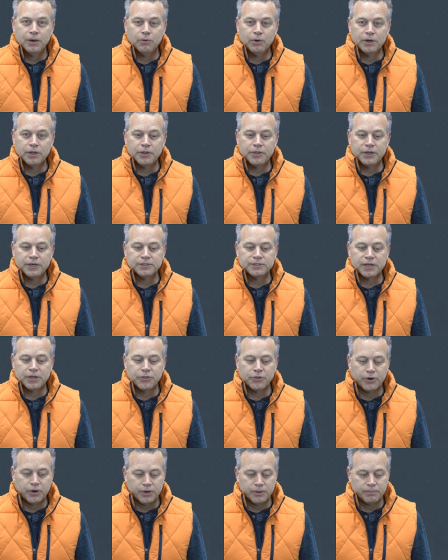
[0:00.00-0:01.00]
One of the things I
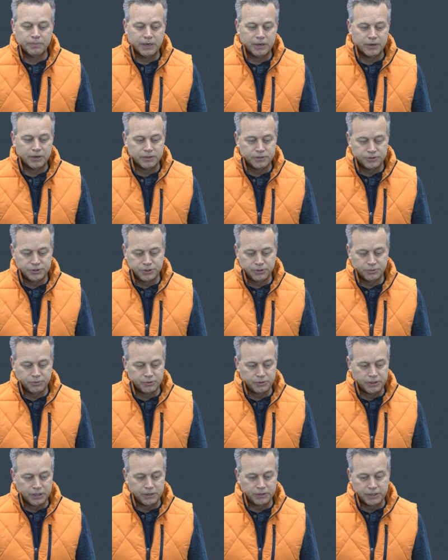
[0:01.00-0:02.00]
thought about, our
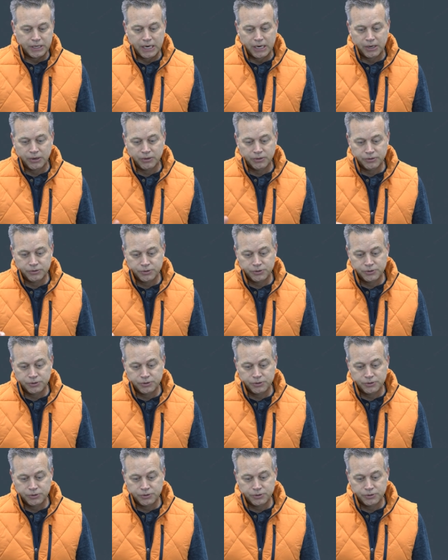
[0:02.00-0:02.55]
children are now